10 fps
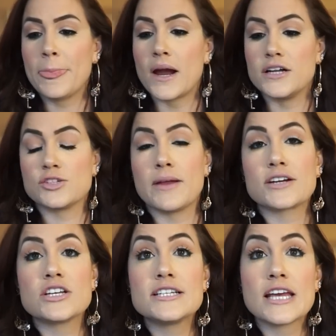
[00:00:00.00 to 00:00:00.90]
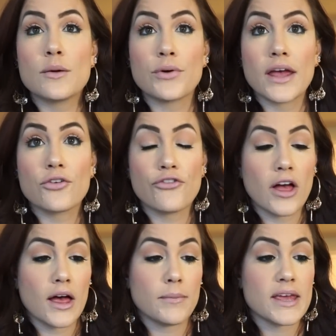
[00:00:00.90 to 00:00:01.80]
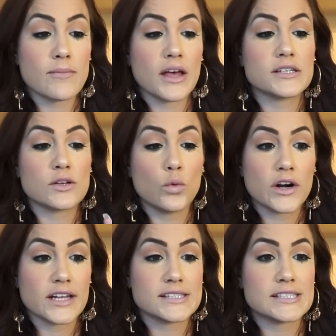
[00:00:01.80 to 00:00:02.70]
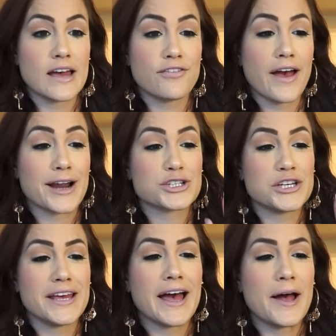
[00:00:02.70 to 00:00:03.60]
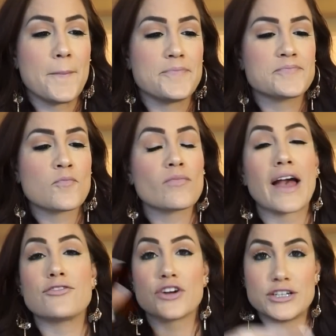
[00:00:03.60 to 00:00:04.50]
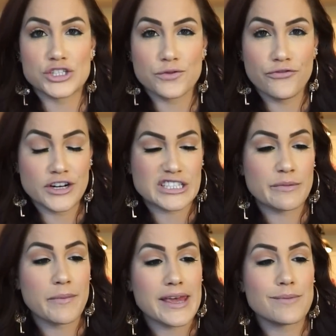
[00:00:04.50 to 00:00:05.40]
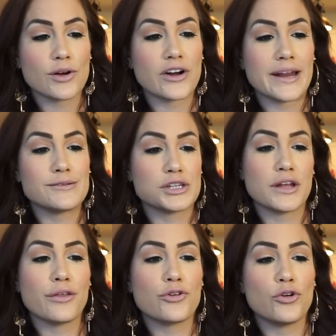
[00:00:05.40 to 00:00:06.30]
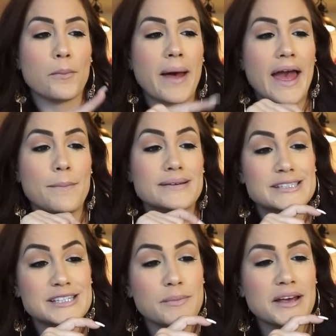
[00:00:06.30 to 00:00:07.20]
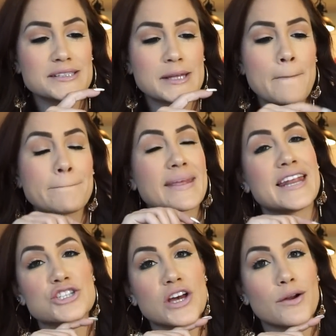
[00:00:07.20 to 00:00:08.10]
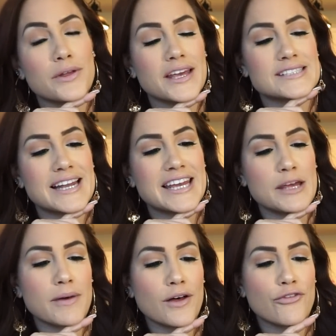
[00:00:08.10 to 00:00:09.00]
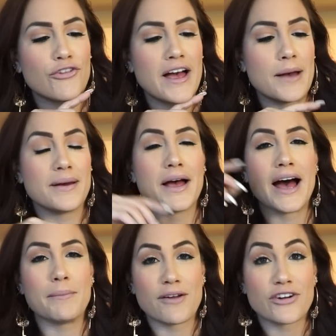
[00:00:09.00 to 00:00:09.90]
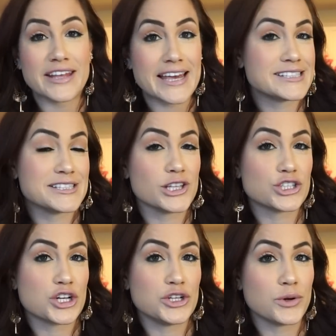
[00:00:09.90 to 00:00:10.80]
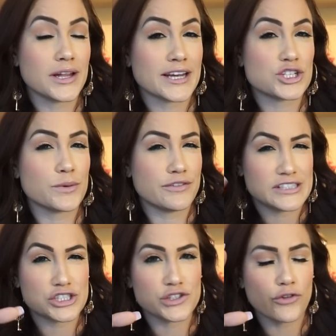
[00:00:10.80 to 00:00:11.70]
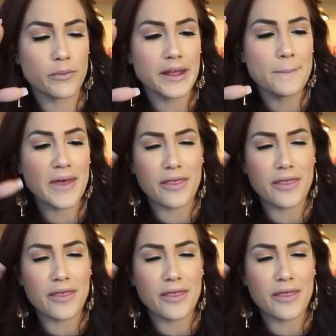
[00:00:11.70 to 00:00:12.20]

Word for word: All right, so I'm actually gonna take a break from emails and work and stuff. I actually, after I just finished some of my ebook right now, I was looking through my business emails and actually got a really exciting email from my friend Casey is launching a new collection with Physicians Formula.